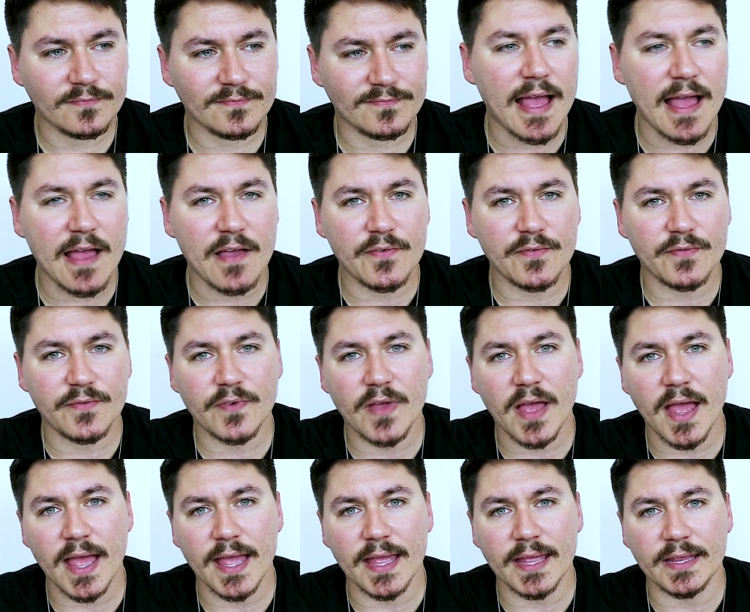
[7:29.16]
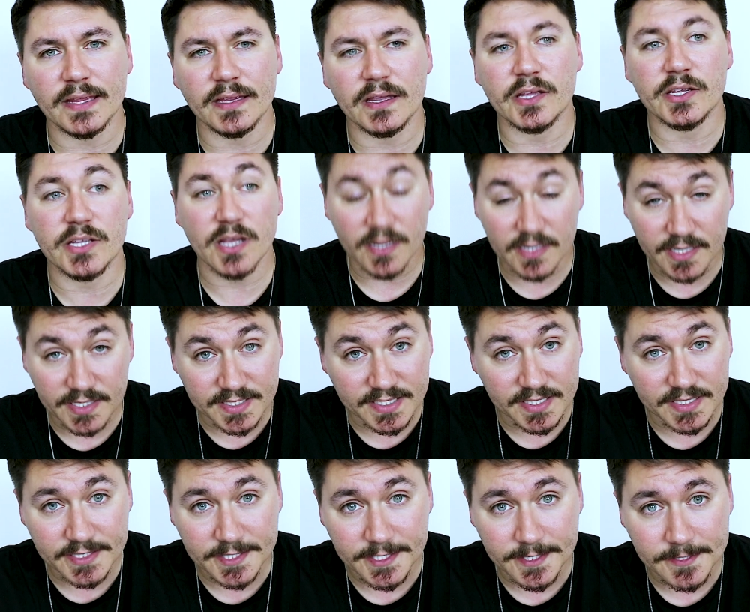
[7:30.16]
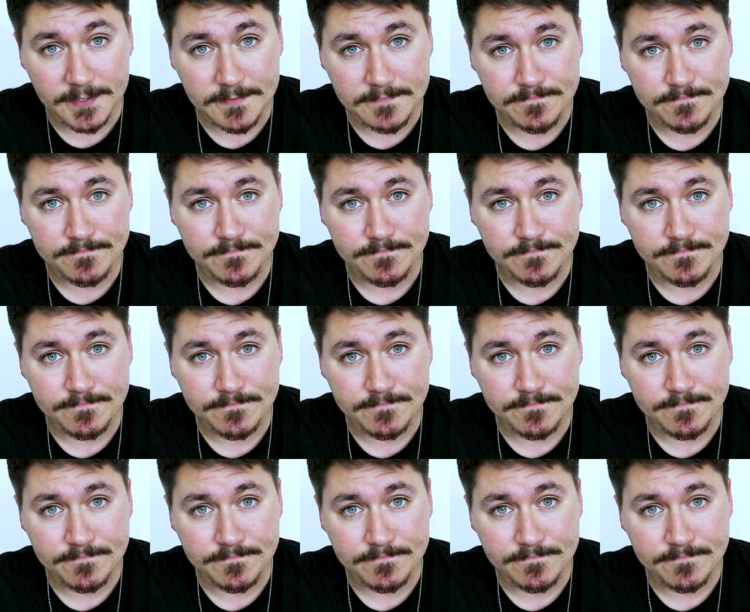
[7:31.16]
I have a younger sister,